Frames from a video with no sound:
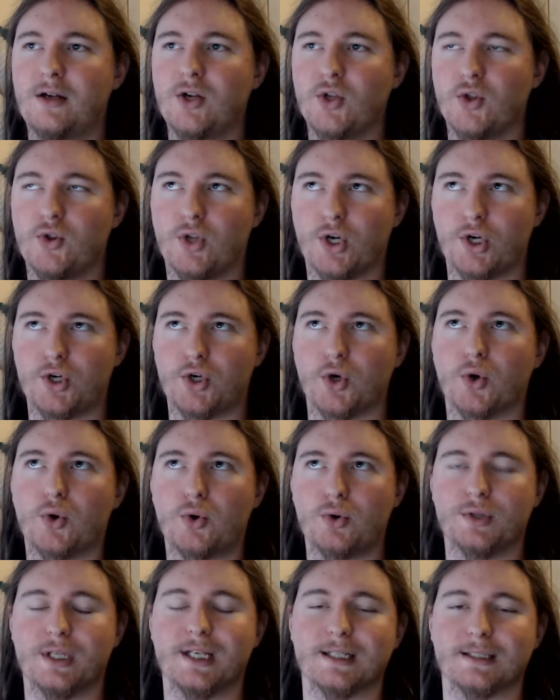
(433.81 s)
the goal
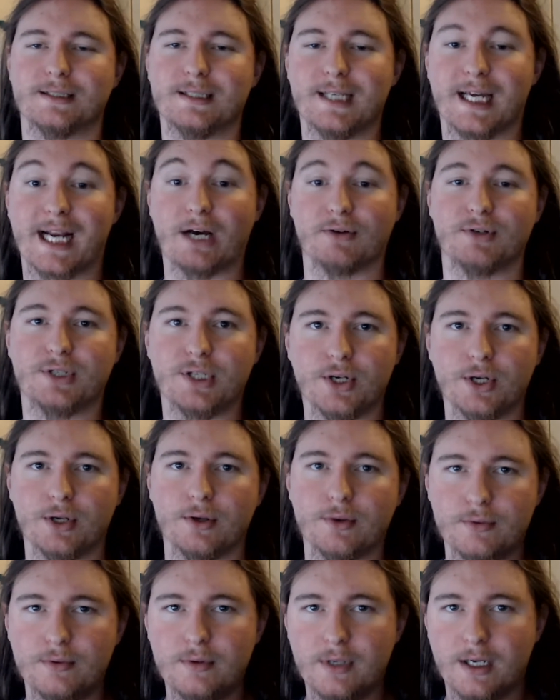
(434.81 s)
that it set out to
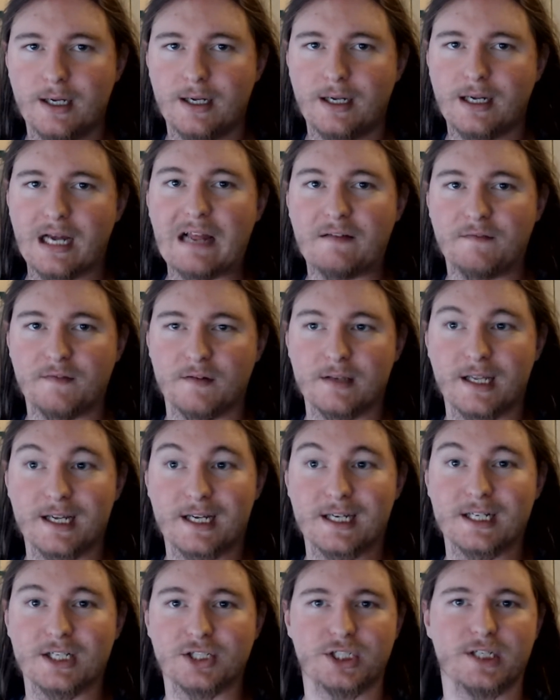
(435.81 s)
do, I feel like
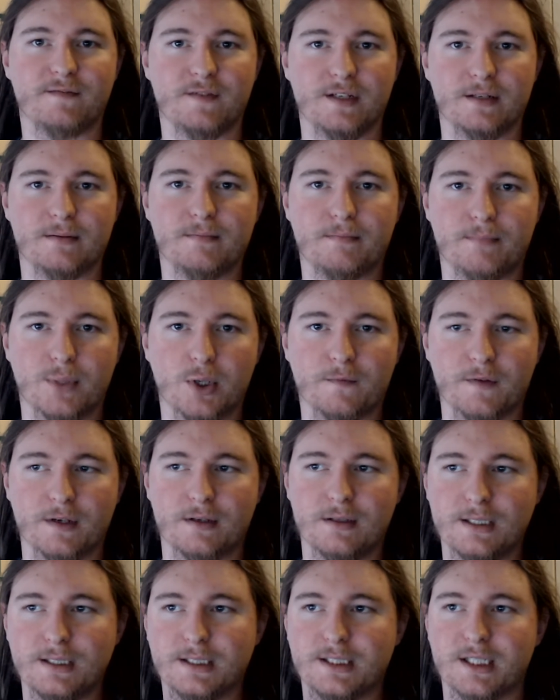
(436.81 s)
it achieved it
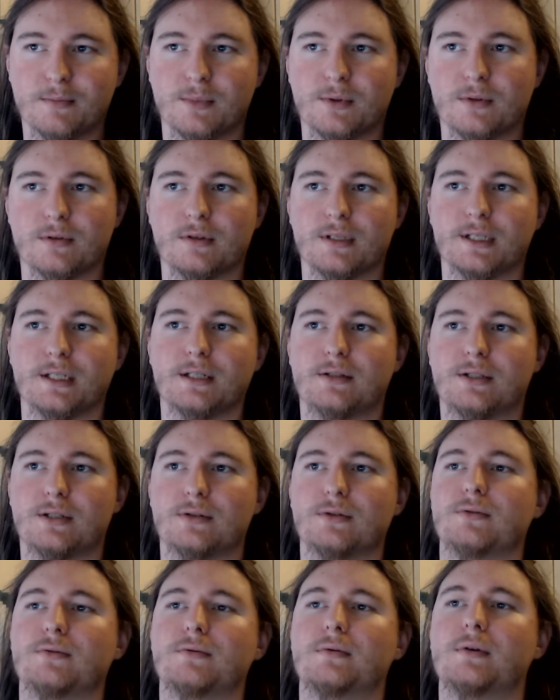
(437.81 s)
perfectly, similarly to
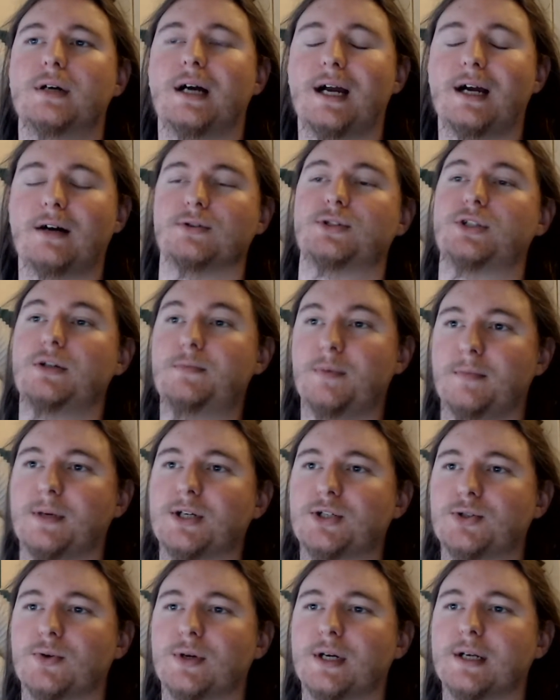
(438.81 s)
how Super
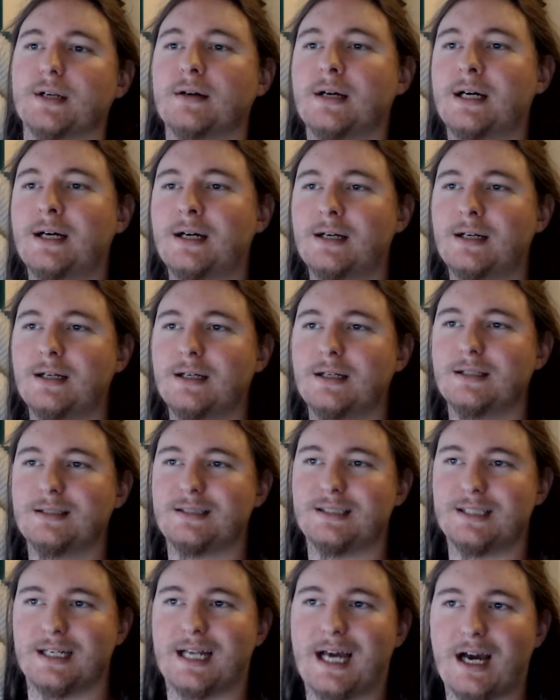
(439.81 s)
Metroid
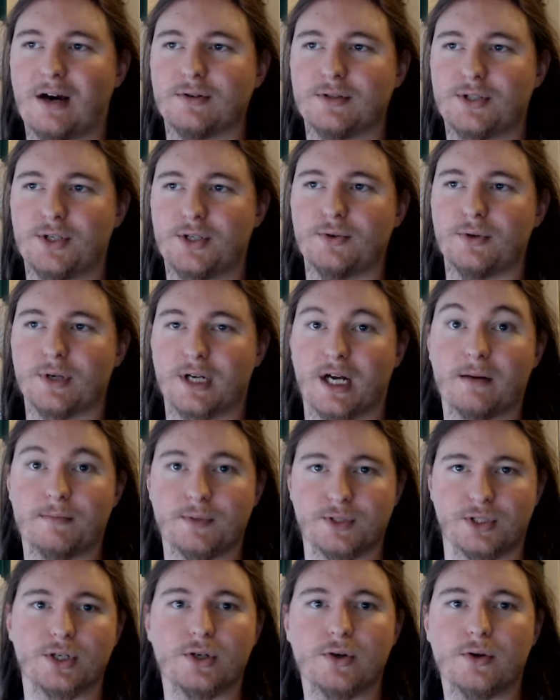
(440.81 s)
set out to
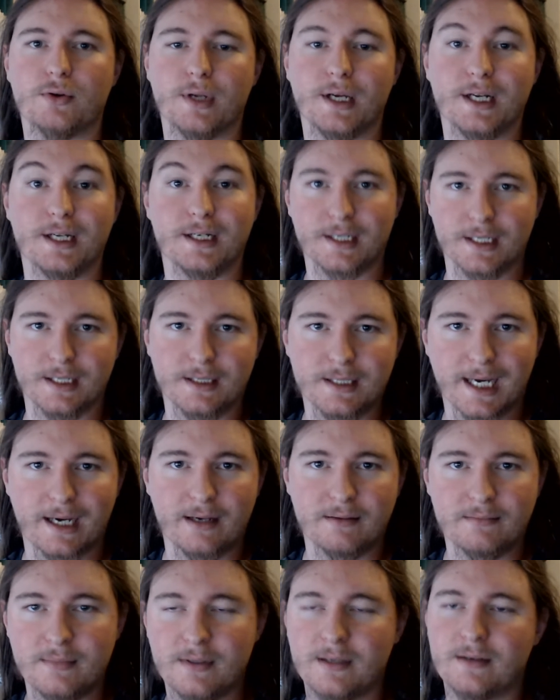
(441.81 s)
accomplish a goal, and it did that.
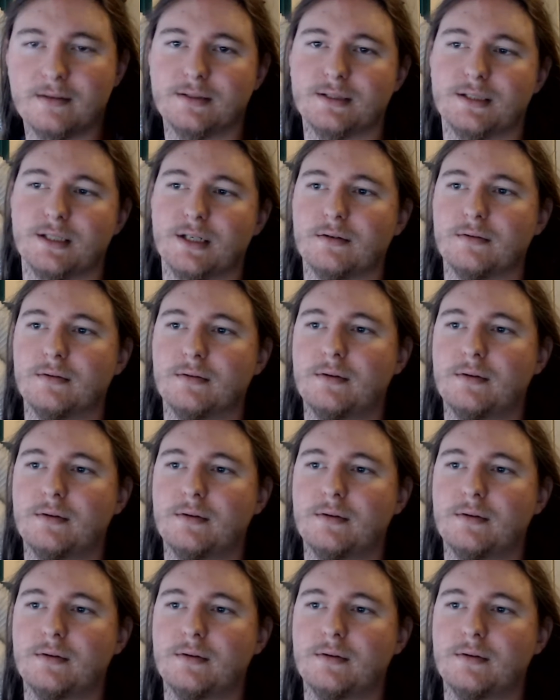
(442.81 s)
So,